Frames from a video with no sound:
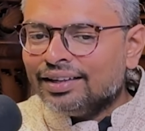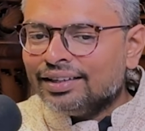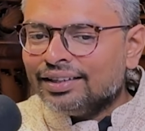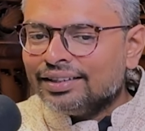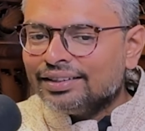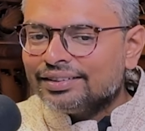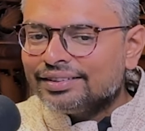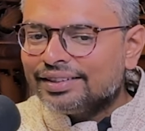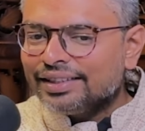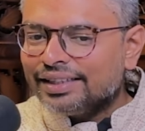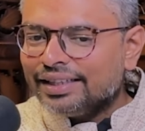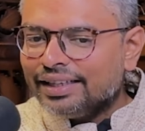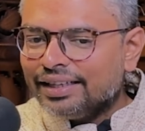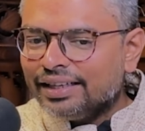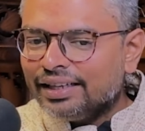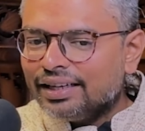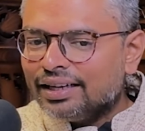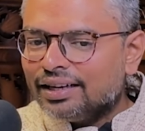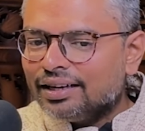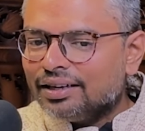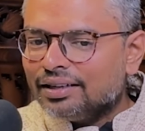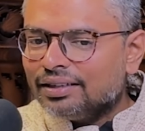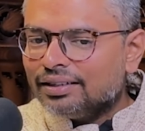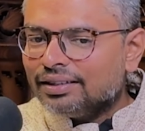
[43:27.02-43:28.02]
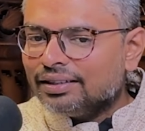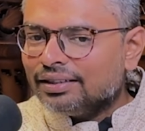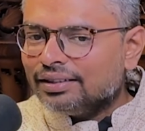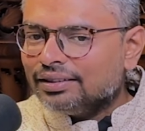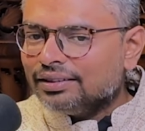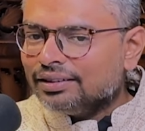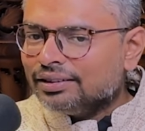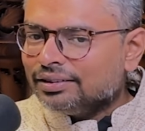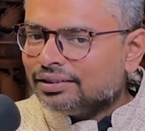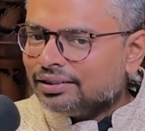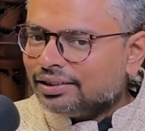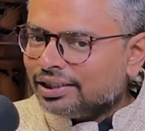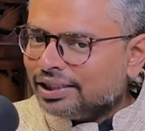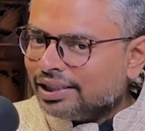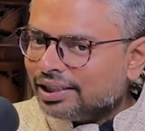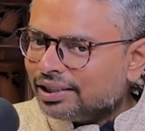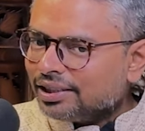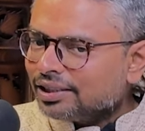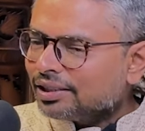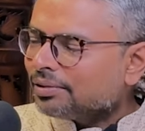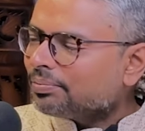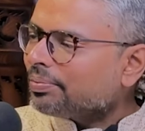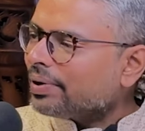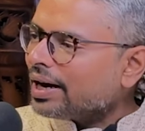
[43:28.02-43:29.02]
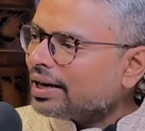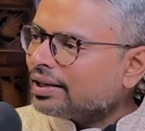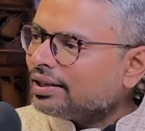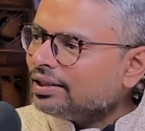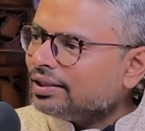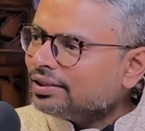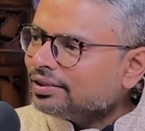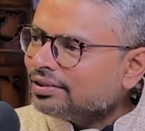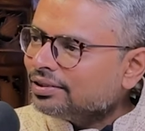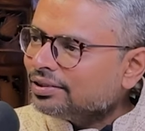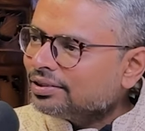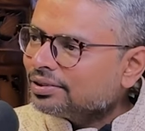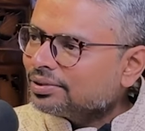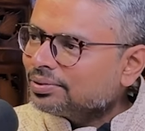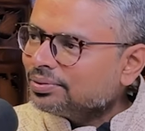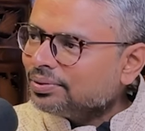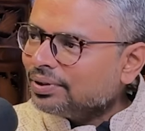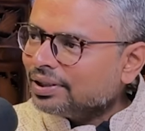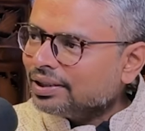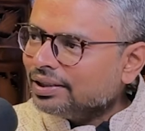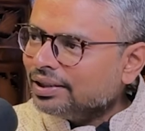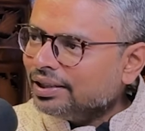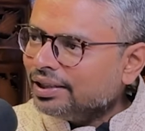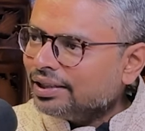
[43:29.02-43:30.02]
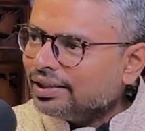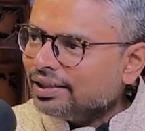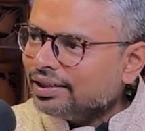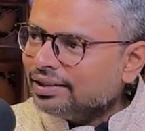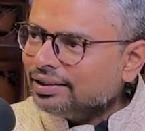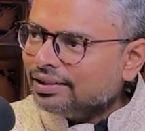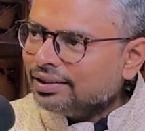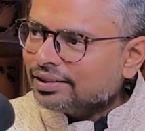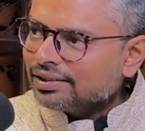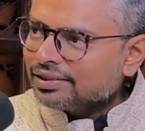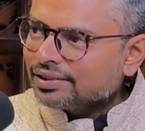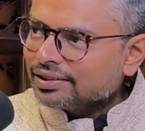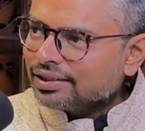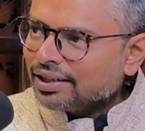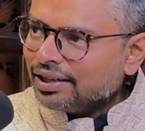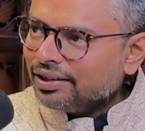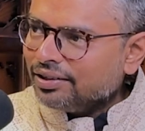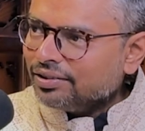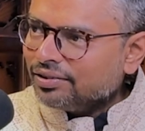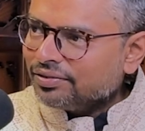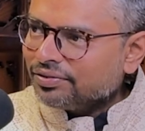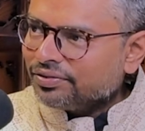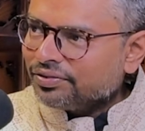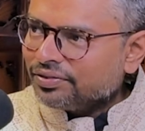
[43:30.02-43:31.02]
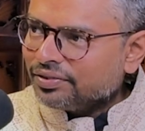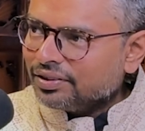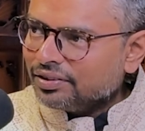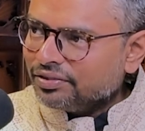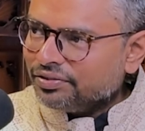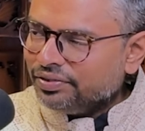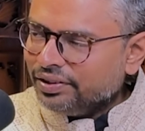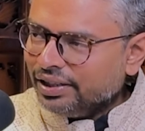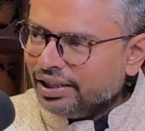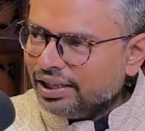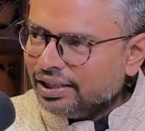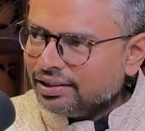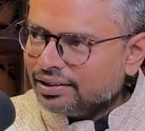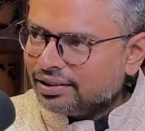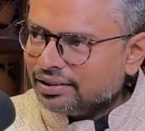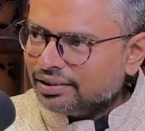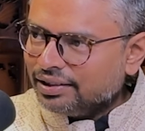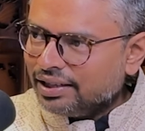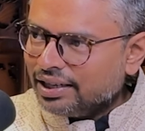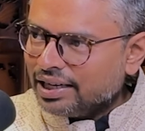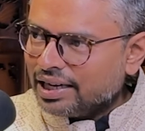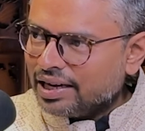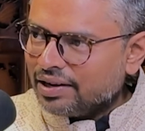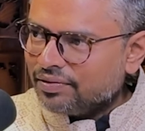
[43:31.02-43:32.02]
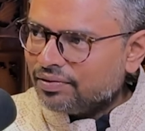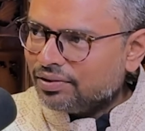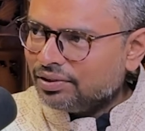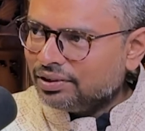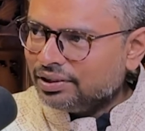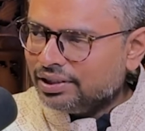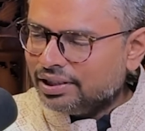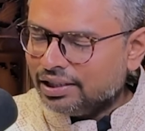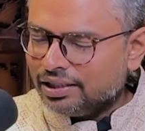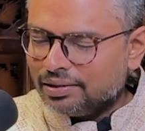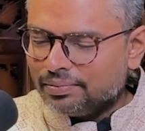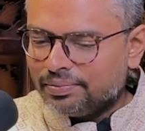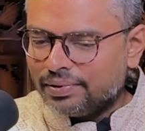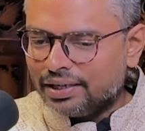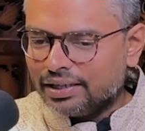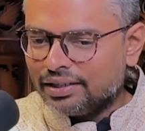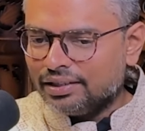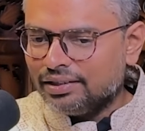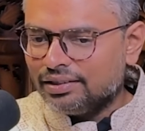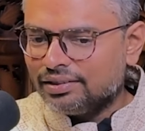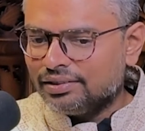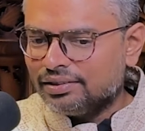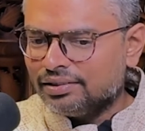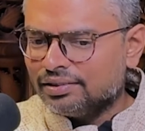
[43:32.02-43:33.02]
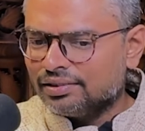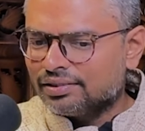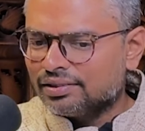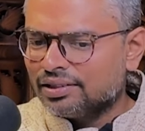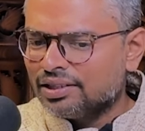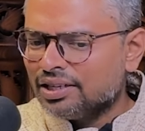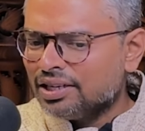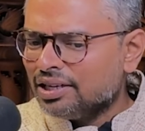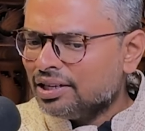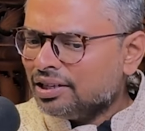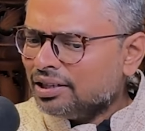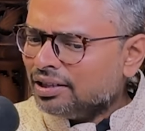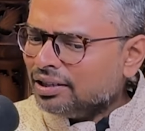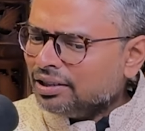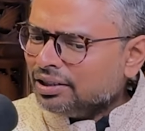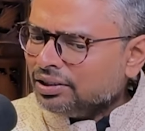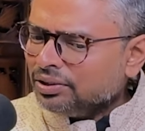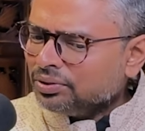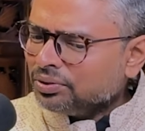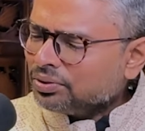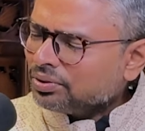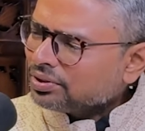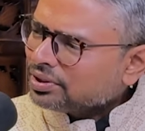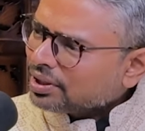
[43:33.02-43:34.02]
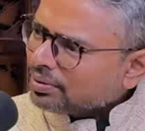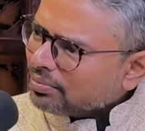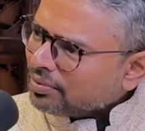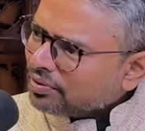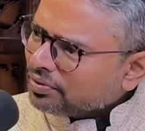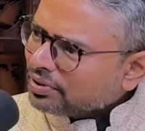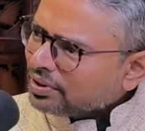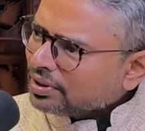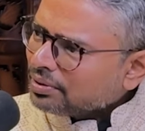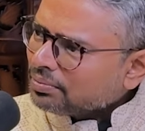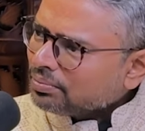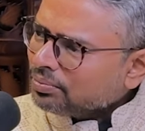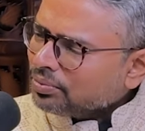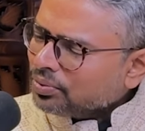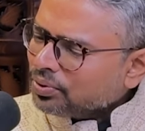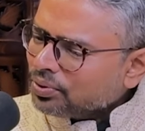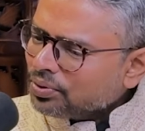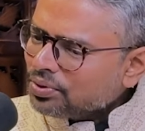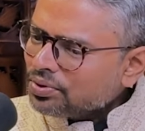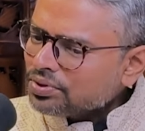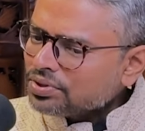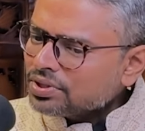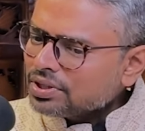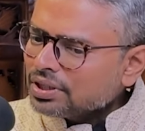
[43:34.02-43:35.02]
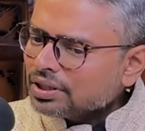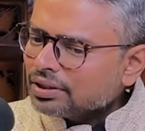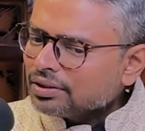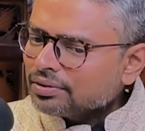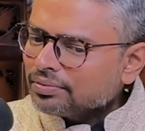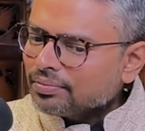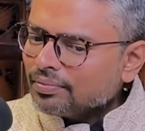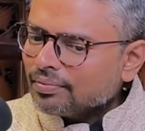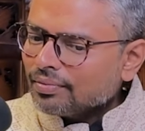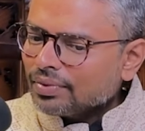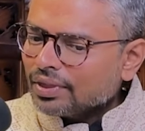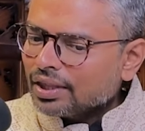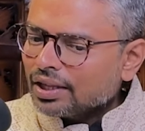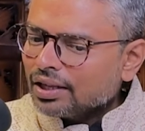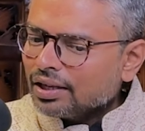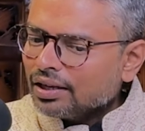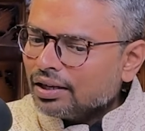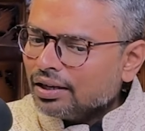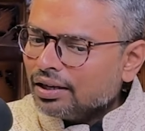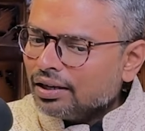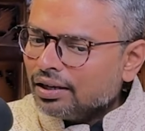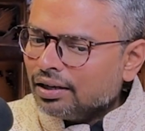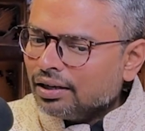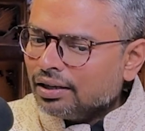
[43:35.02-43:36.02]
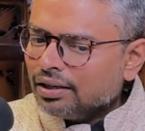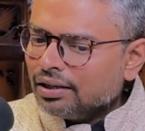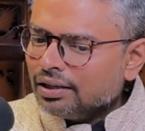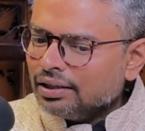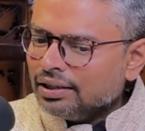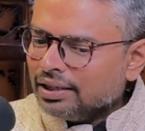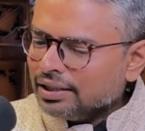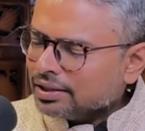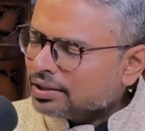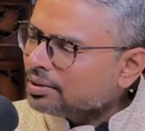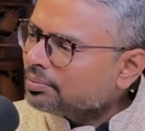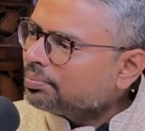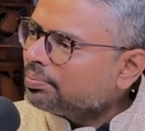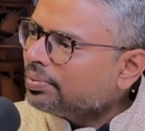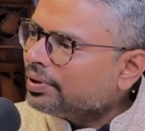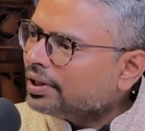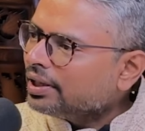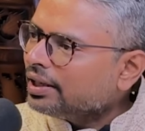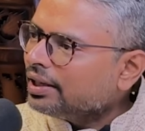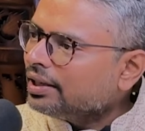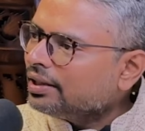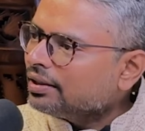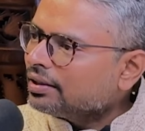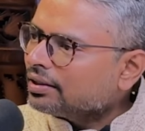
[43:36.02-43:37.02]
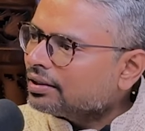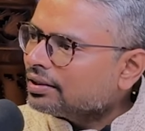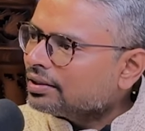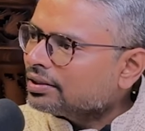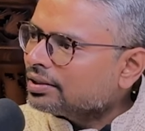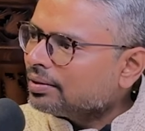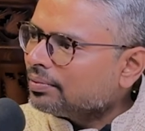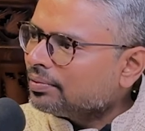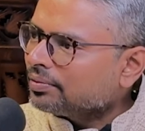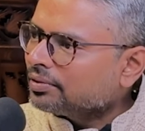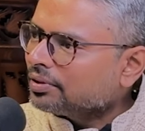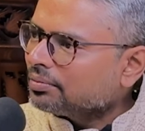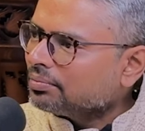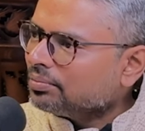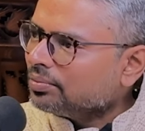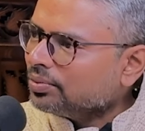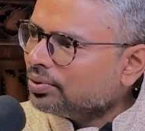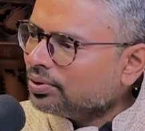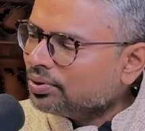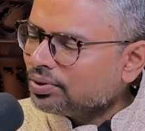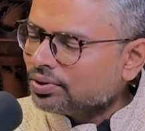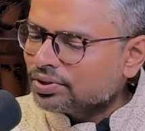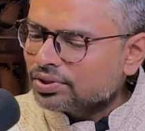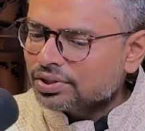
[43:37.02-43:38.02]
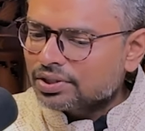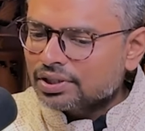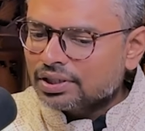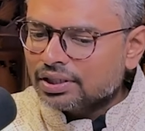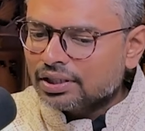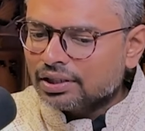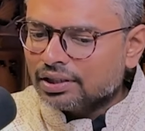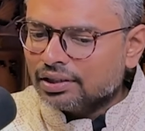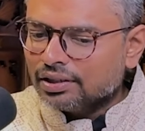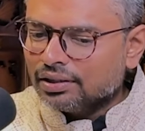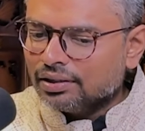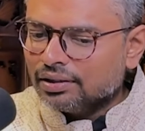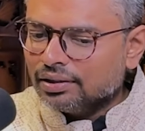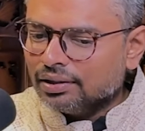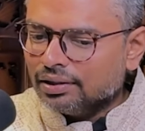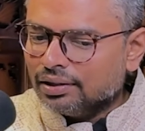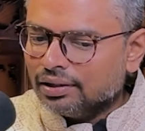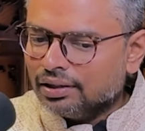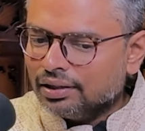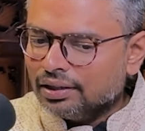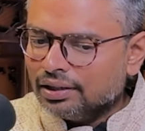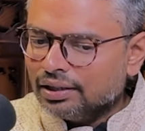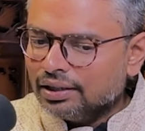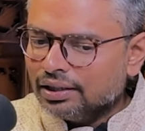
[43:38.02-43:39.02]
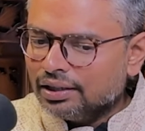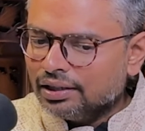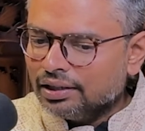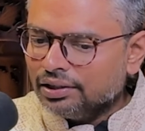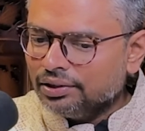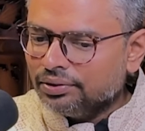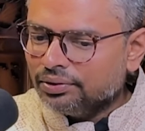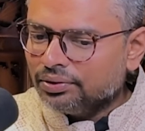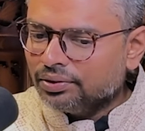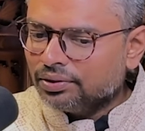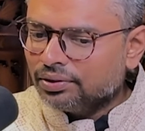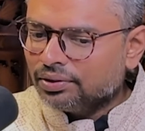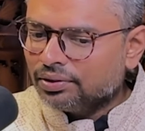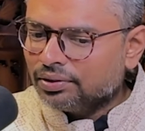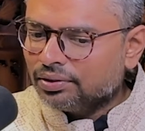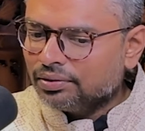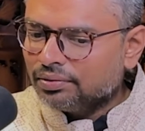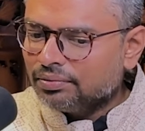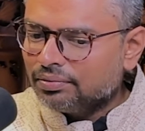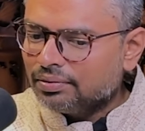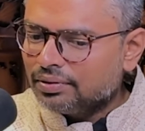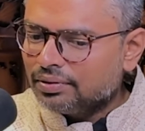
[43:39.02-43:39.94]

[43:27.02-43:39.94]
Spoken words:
See, the theatre practitioners who are there and this kind of feeling that they have on theatre practitioners, some of the most disciplined, some of the most, to